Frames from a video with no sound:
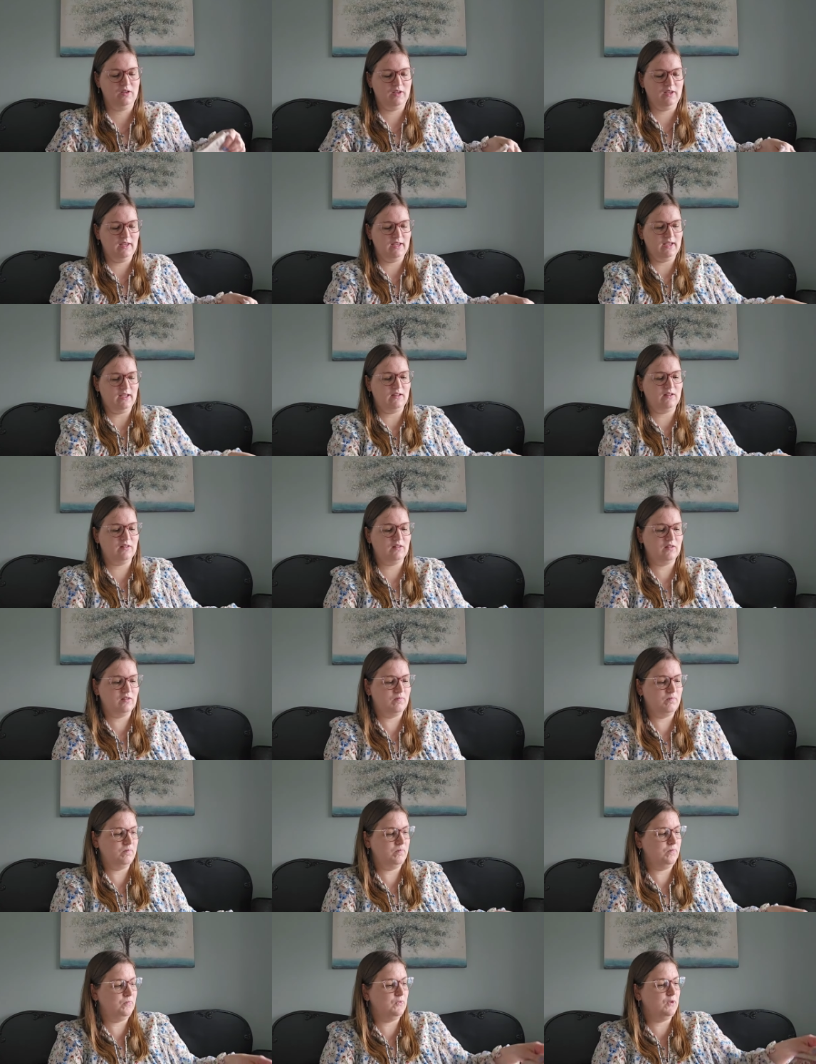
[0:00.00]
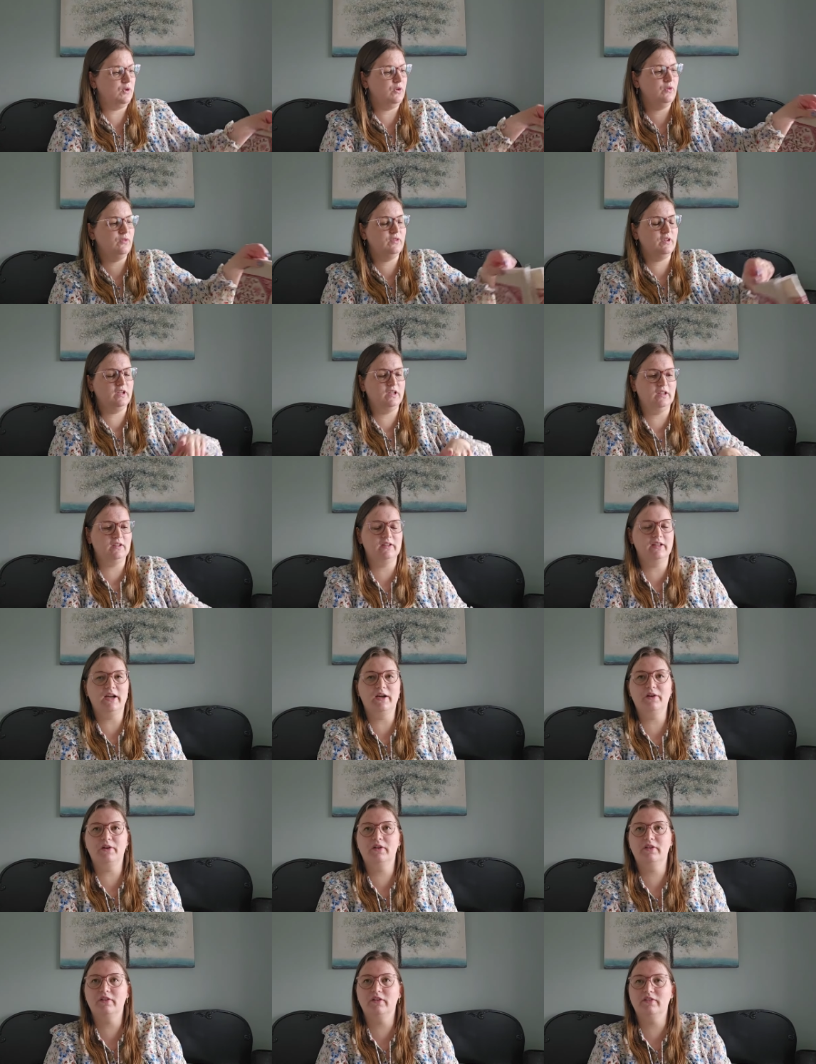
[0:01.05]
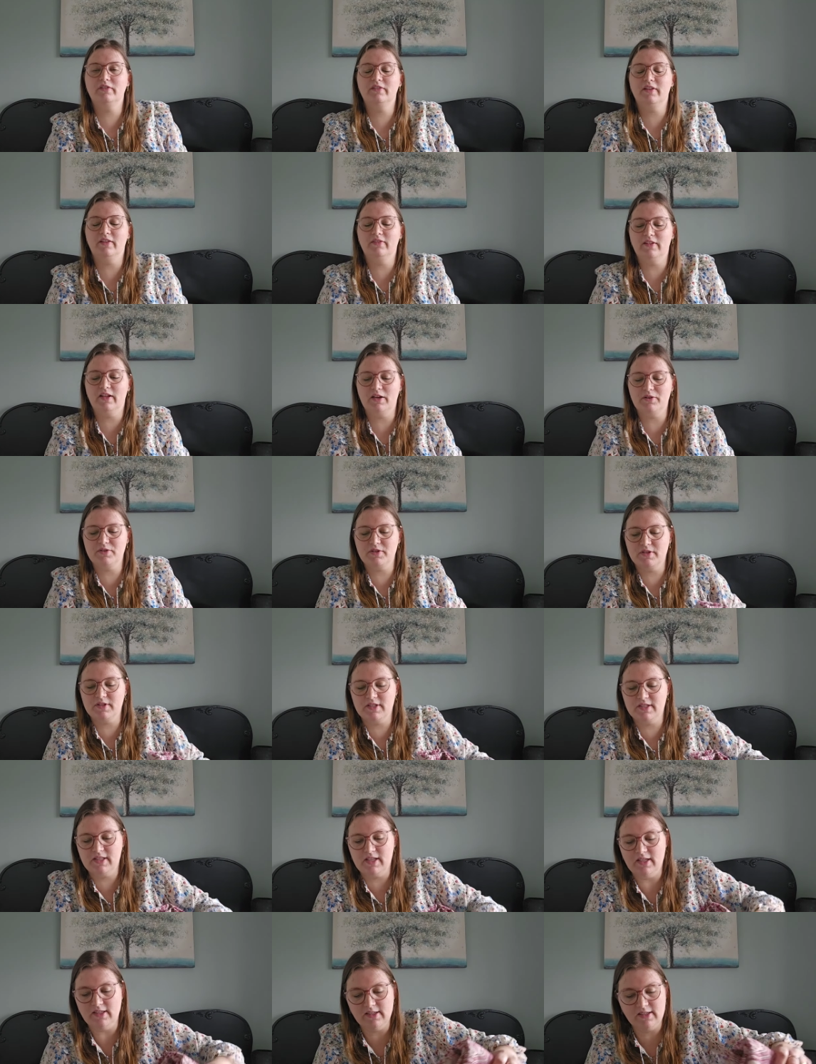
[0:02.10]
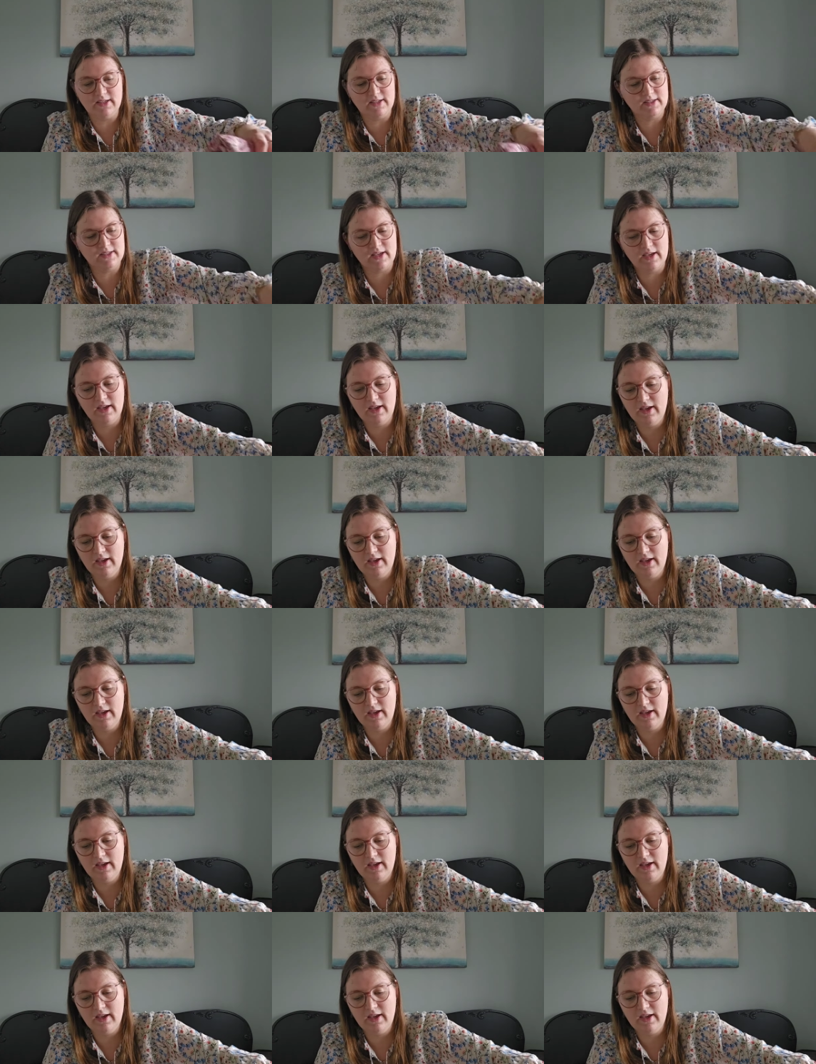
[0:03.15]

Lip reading: yeah, under the 10,000 stitches.